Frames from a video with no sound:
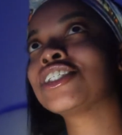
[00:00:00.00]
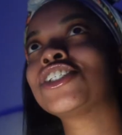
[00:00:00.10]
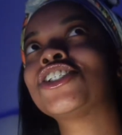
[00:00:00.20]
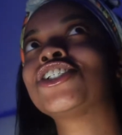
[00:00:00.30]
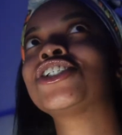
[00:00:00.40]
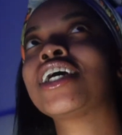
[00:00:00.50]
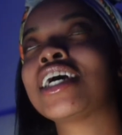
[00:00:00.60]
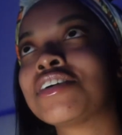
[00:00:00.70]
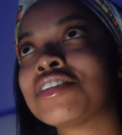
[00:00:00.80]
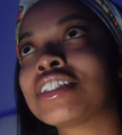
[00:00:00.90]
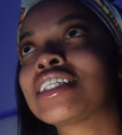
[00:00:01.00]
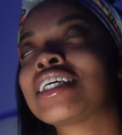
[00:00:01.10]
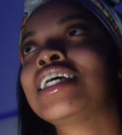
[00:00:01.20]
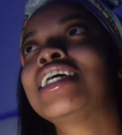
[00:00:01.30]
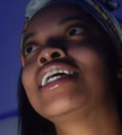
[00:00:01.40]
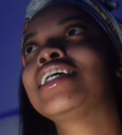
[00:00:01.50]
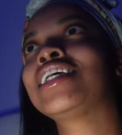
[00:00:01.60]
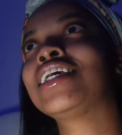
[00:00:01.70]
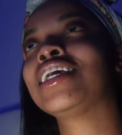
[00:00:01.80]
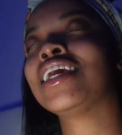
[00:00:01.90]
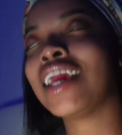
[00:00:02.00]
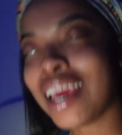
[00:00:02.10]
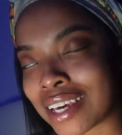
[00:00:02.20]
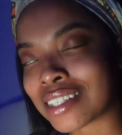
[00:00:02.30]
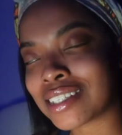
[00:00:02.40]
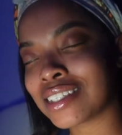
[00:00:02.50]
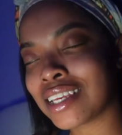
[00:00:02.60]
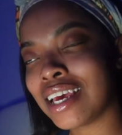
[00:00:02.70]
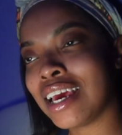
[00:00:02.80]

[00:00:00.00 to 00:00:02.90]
Chef's kiss.